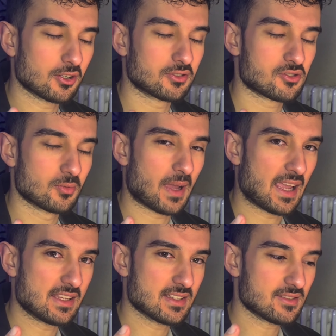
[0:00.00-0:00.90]
Code
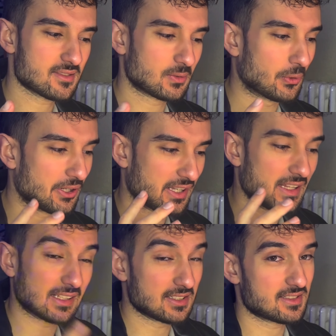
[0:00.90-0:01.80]
sub-agents
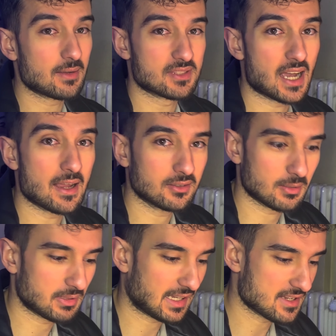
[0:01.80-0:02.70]
working at the same time on
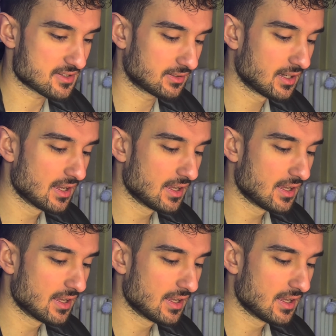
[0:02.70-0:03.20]
the application.